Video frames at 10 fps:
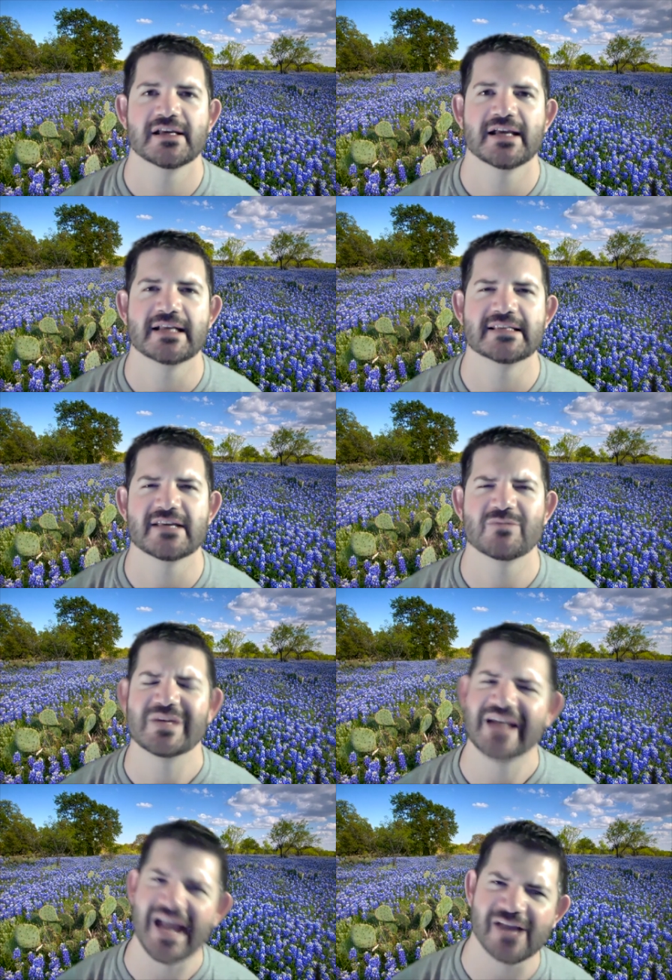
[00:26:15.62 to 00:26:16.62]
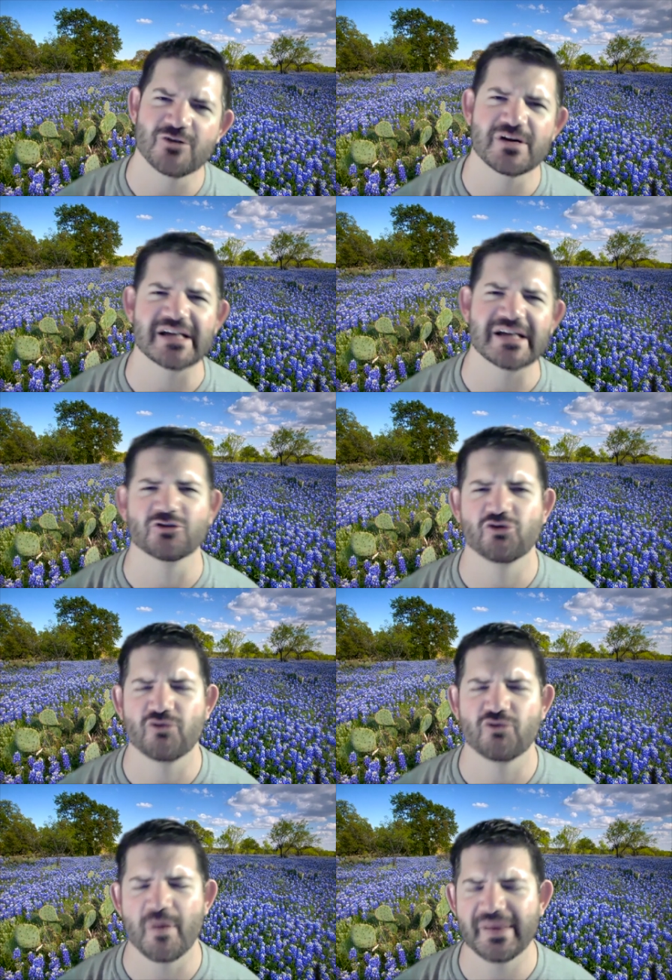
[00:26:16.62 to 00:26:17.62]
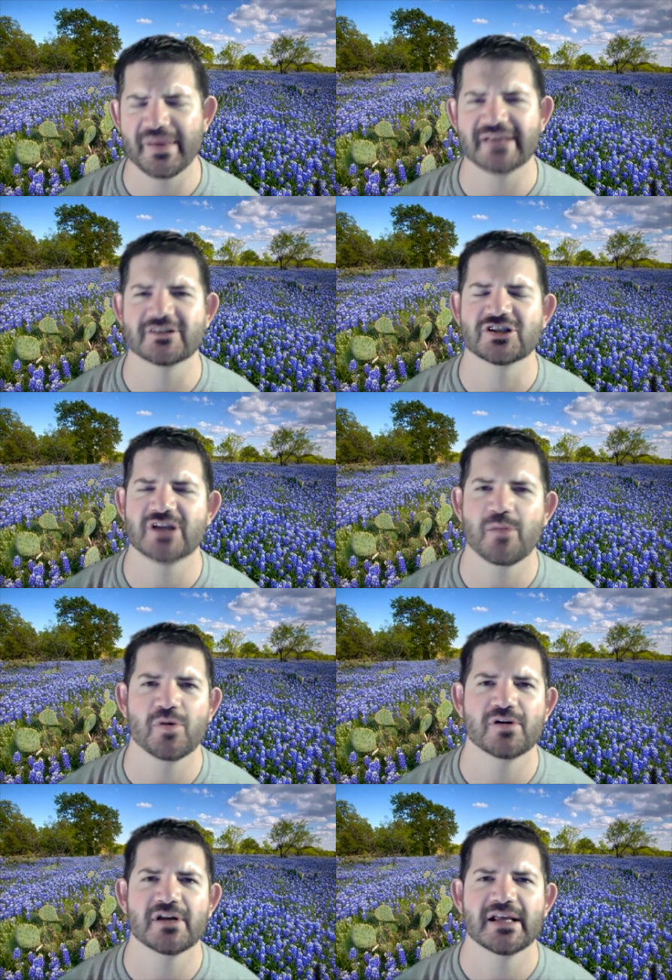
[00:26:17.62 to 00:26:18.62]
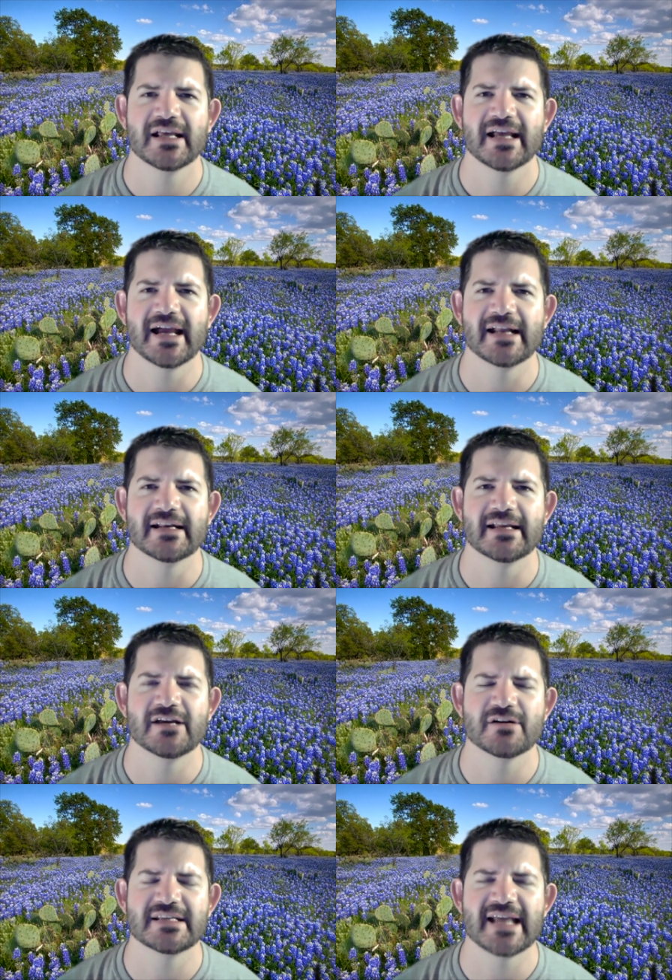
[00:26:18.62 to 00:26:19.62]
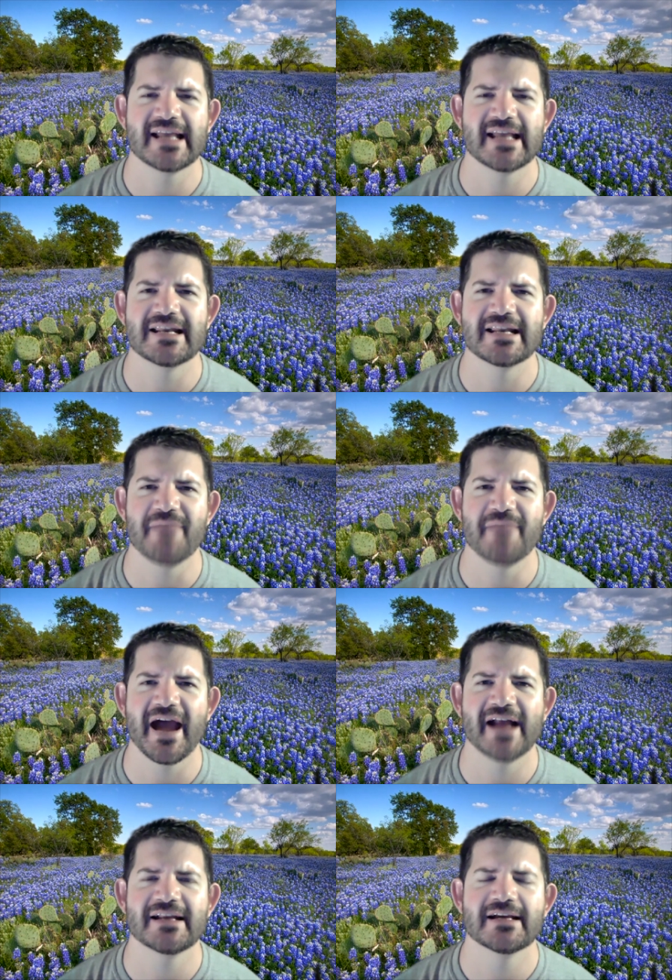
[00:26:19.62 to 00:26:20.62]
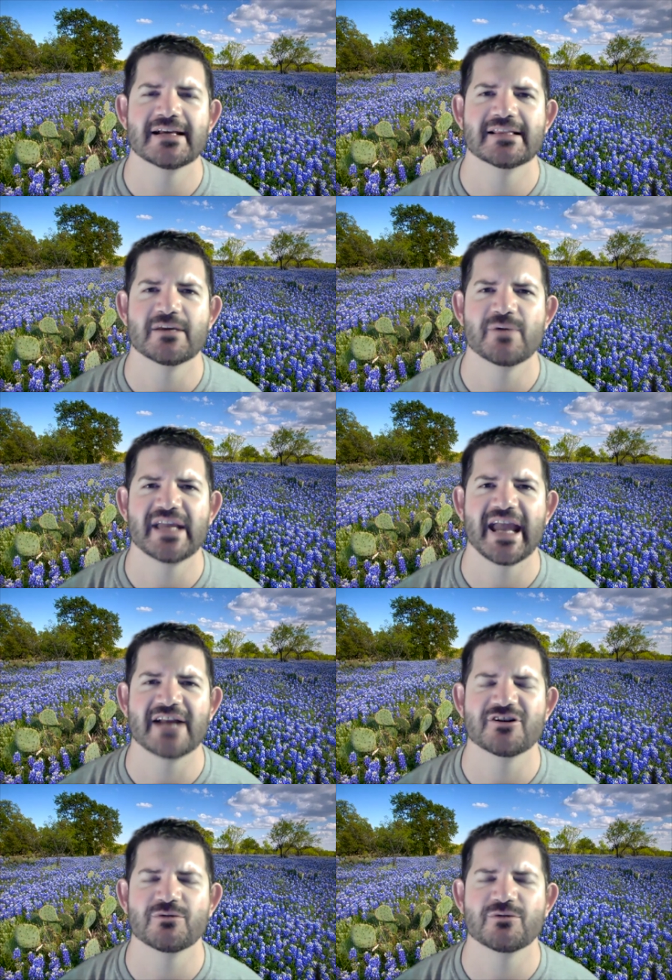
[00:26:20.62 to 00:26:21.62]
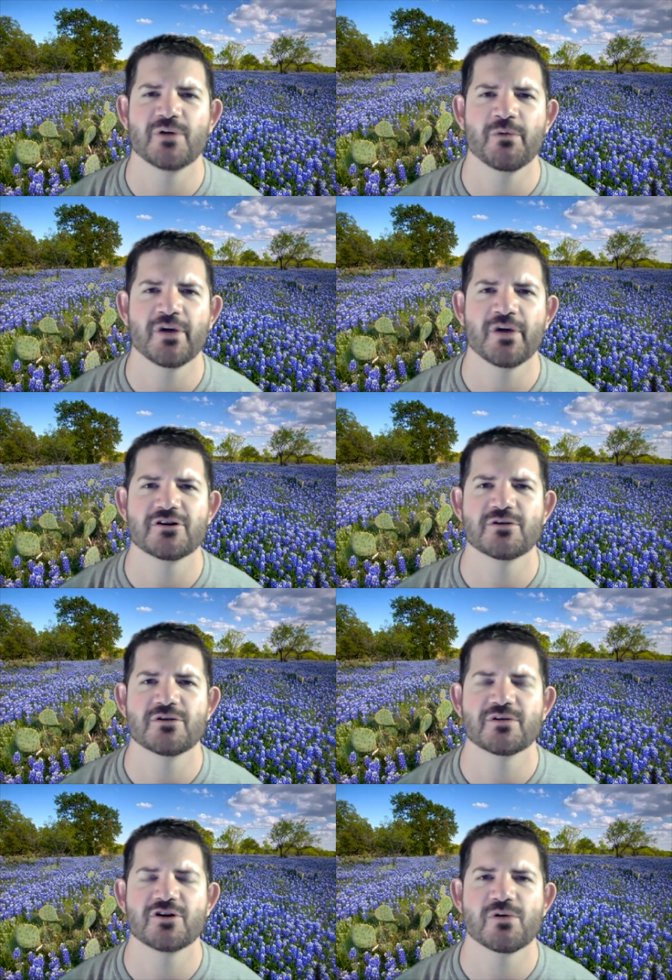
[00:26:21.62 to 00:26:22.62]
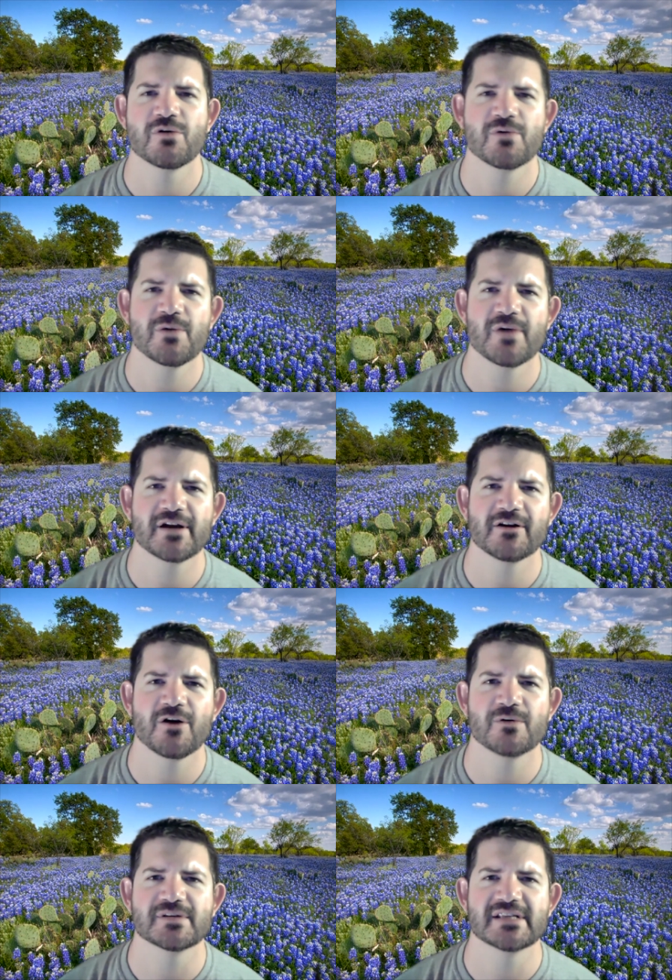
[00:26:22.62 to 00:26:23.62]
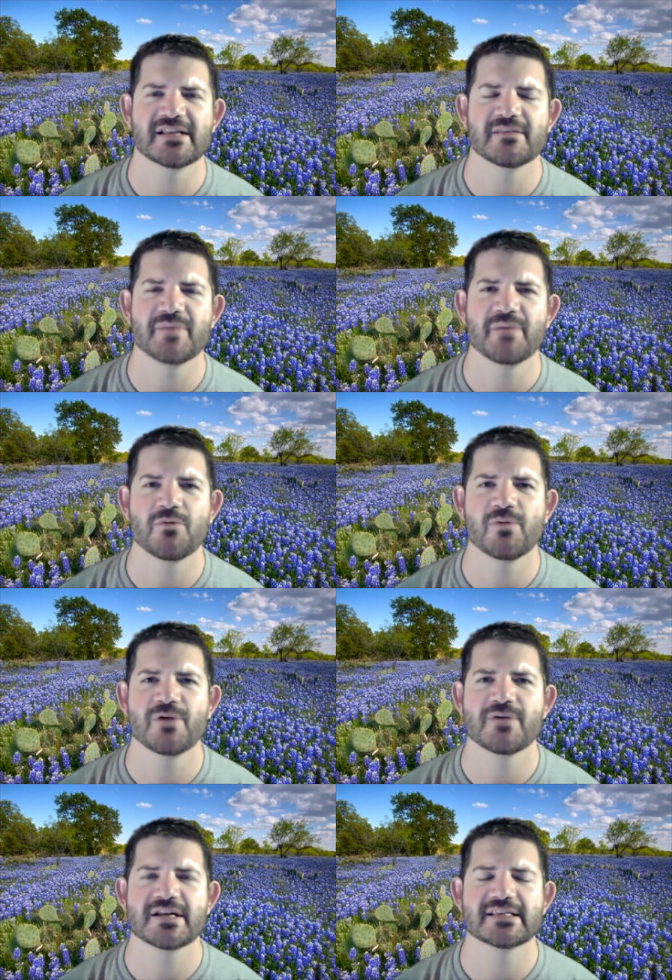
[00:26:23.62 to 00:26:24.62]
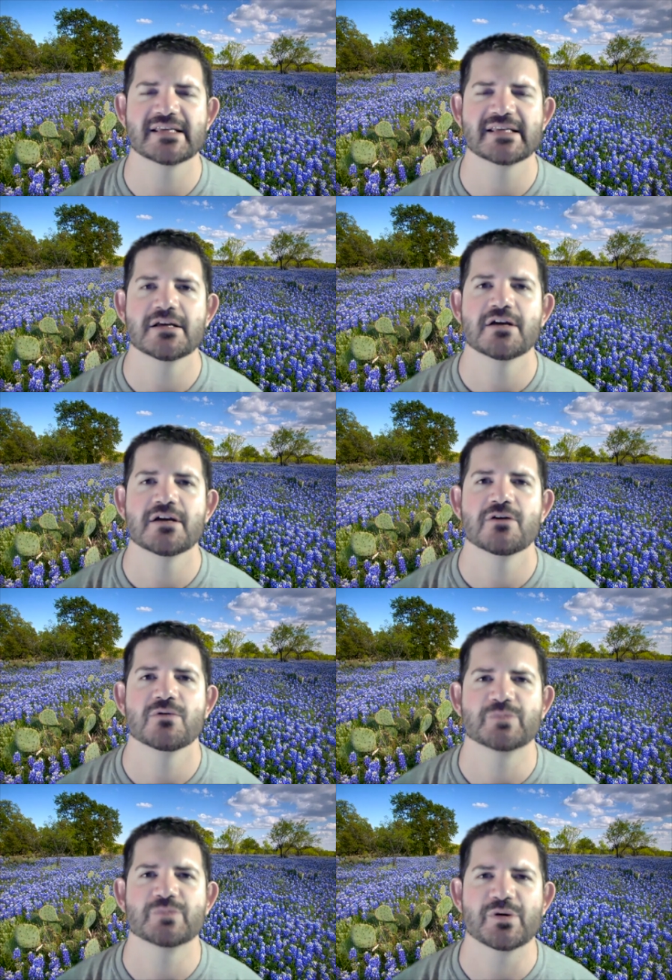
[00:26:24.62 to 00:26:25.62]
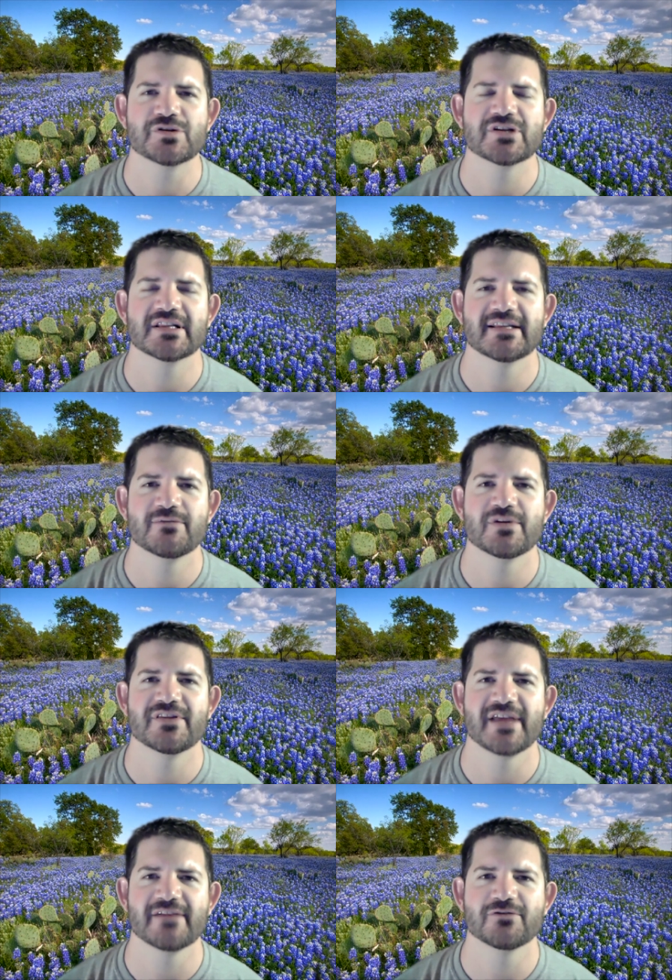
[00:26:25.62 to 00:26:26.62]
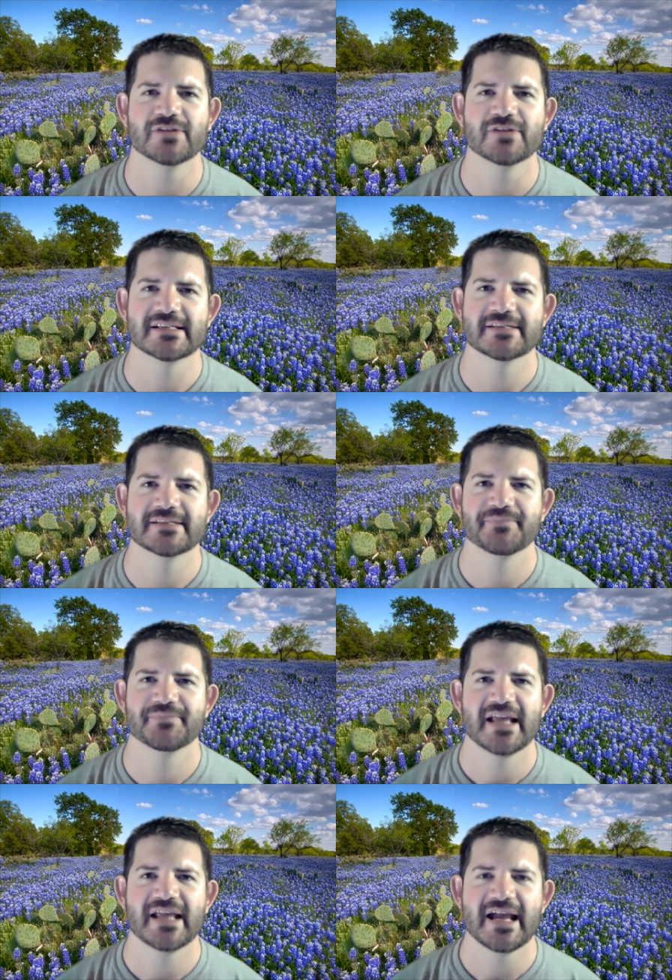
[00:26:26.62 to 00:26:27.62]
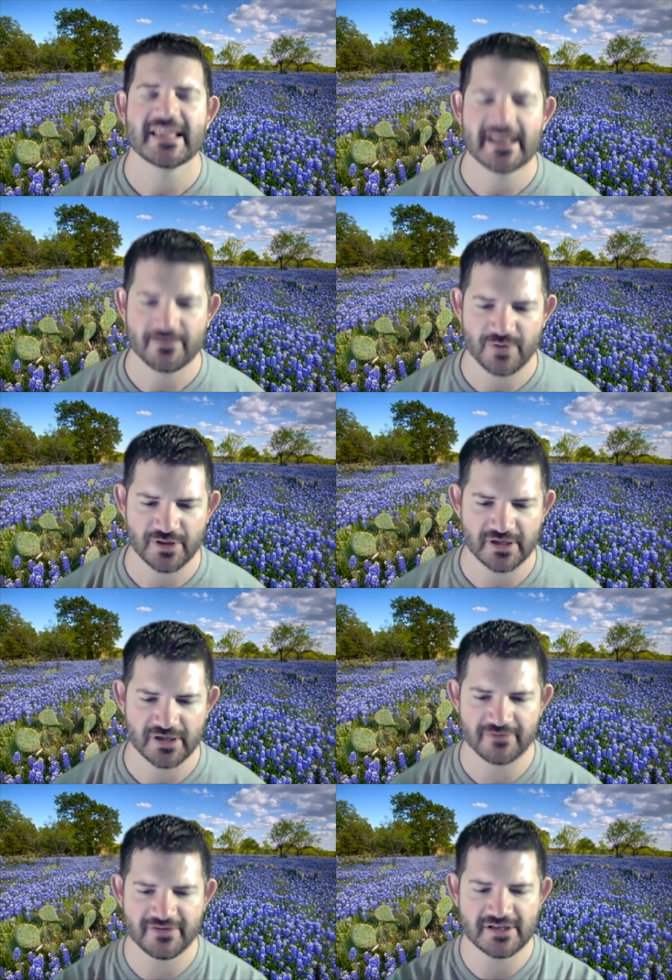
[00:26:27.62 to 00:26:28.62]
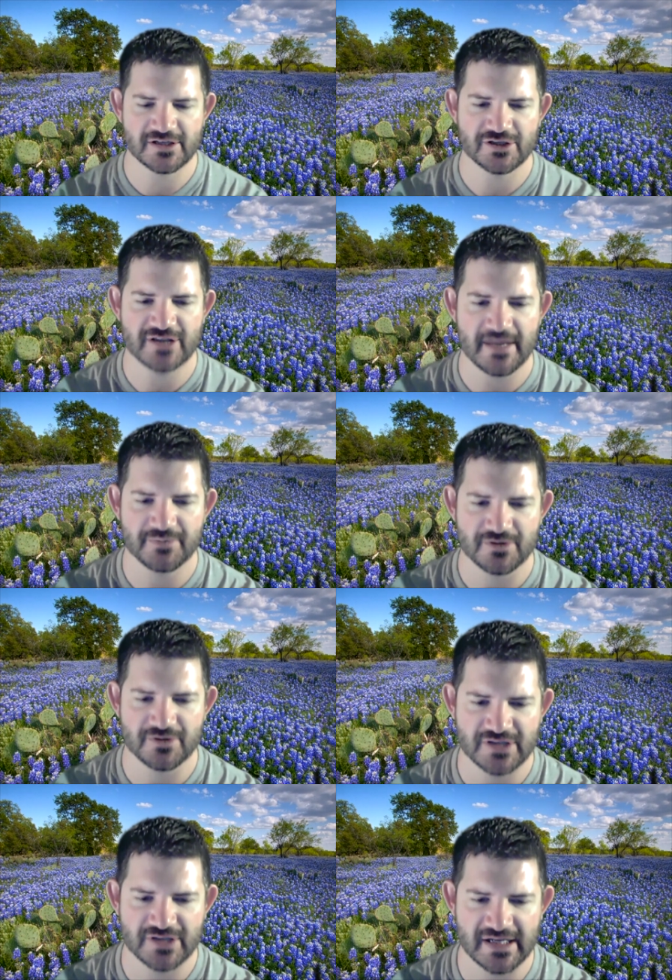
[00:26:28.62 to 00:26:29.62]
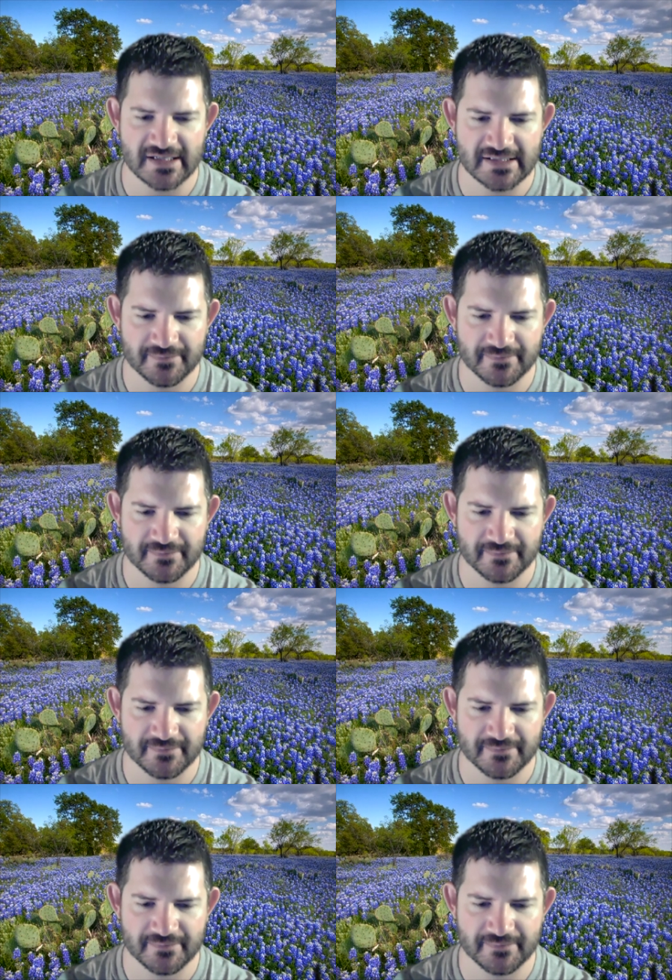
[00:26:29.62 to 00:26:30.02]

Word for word: instead of being angry and grumpy and stubborn and irritated and mad that we can't do what we want to do and go where we want to go and see the people we want to see. We're supposed to live with thankfulness. And then if we look at Ephesians chapter 6,